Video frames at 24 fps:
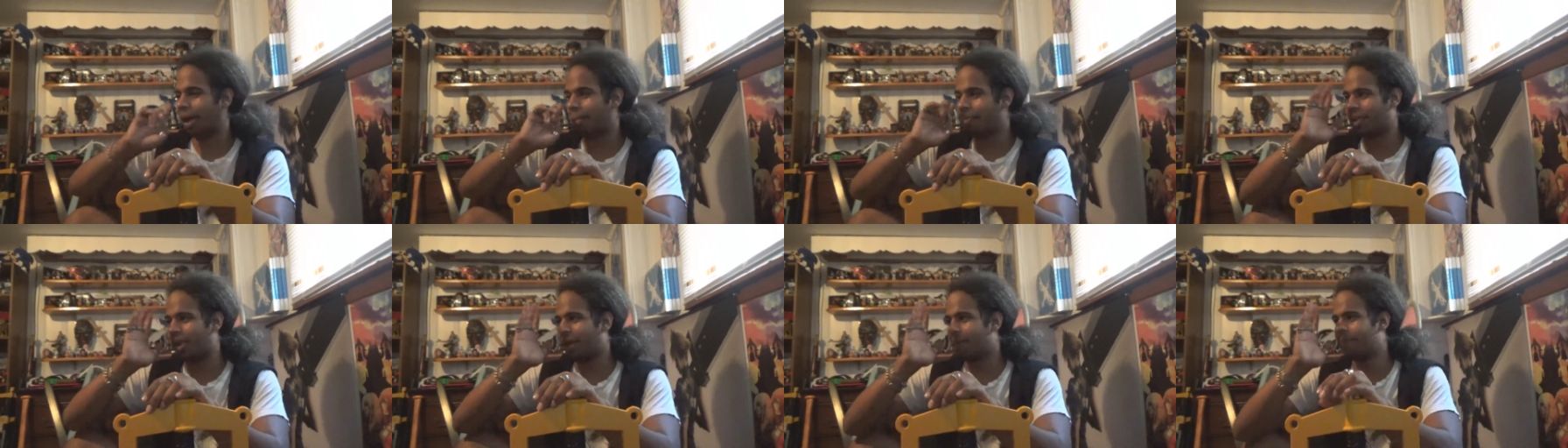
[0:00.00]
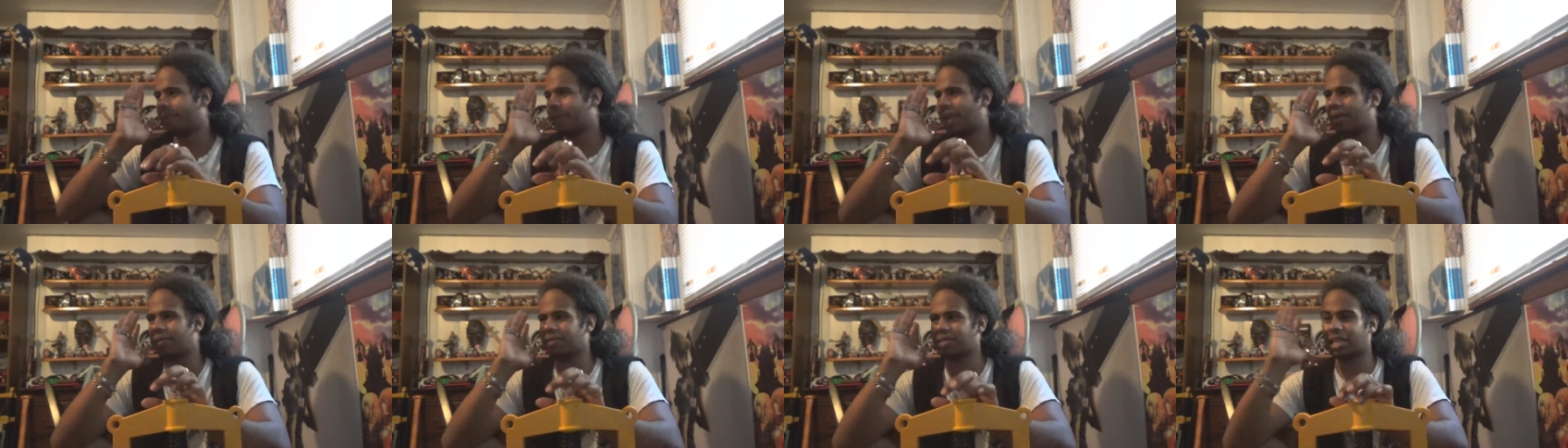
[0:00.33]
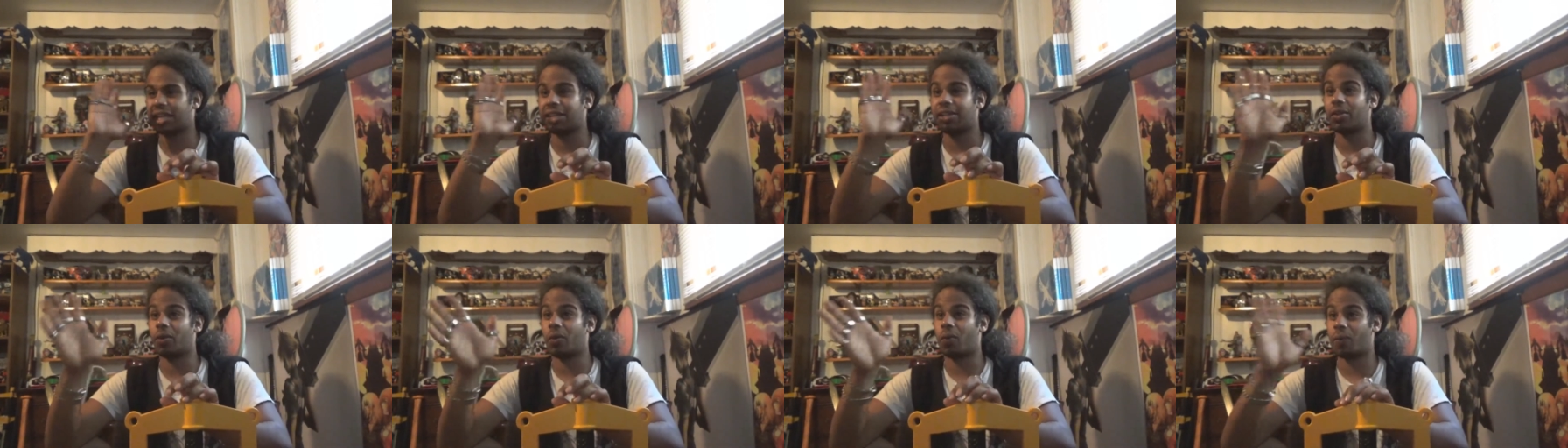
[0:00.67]
I'm not, but I was
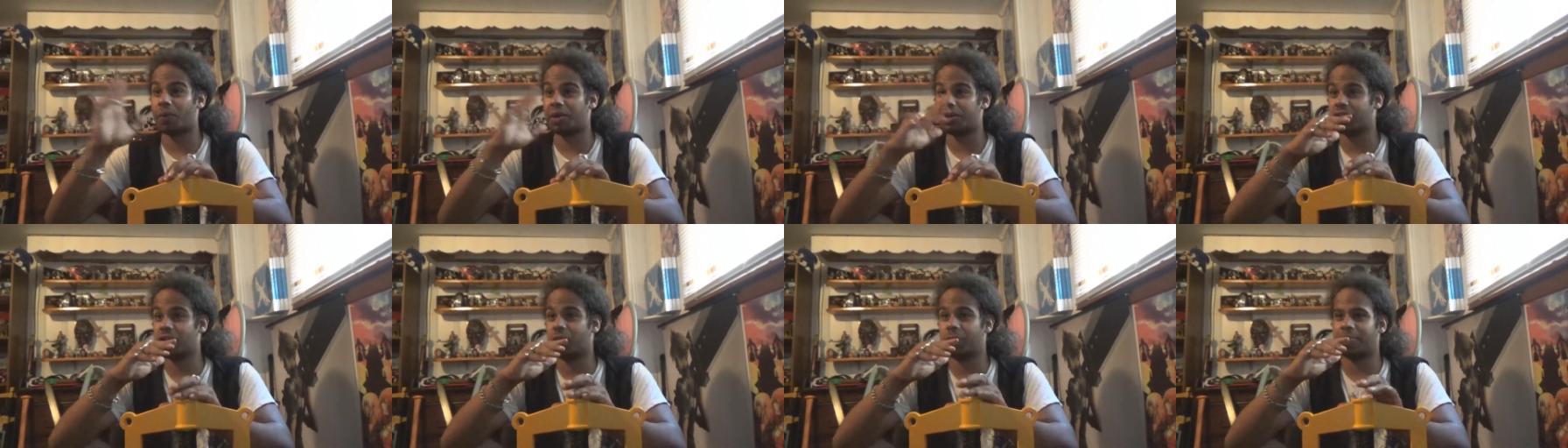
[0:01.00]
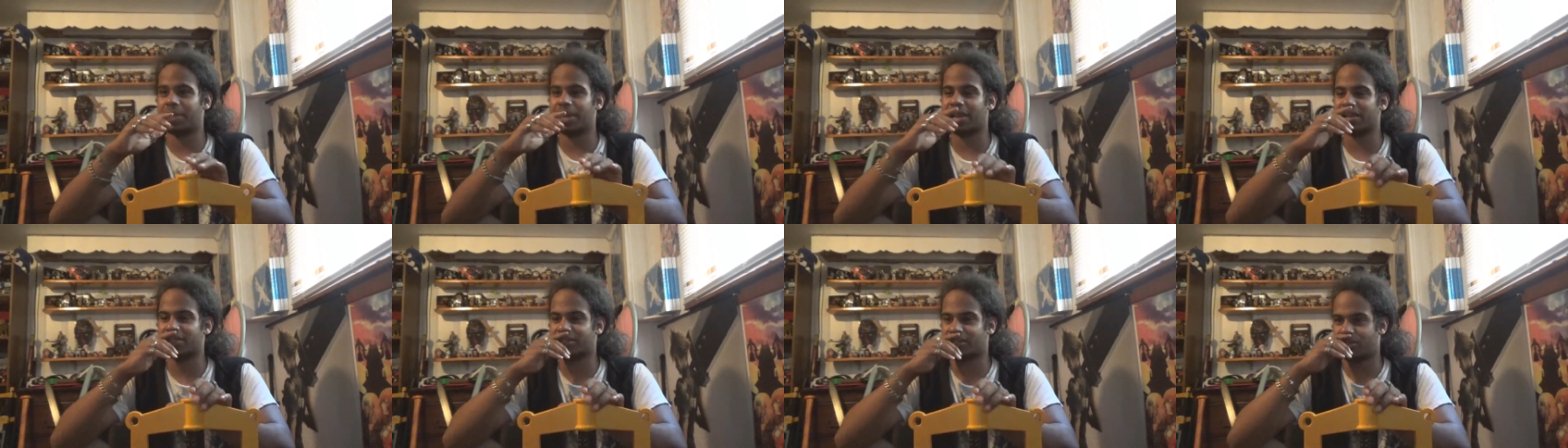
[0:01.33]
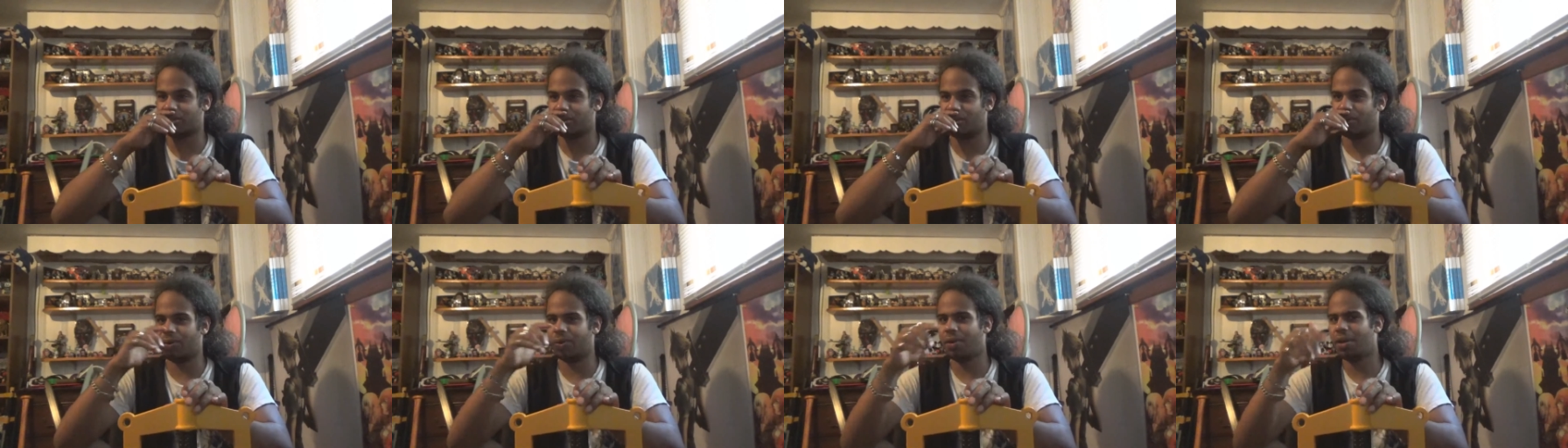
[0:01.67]
like in the original
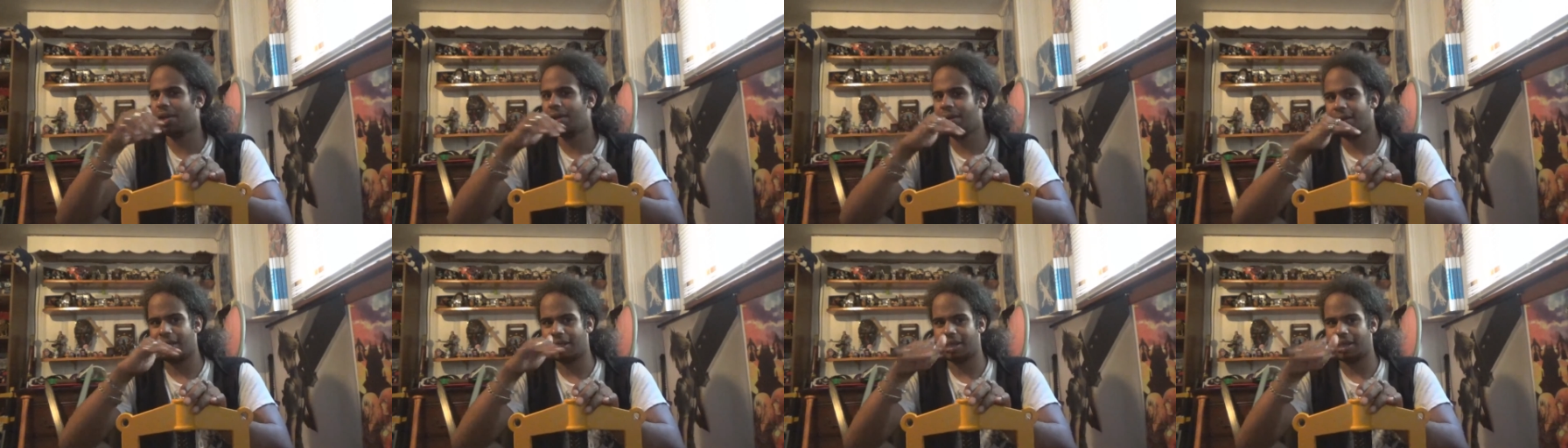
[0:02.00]
PS2,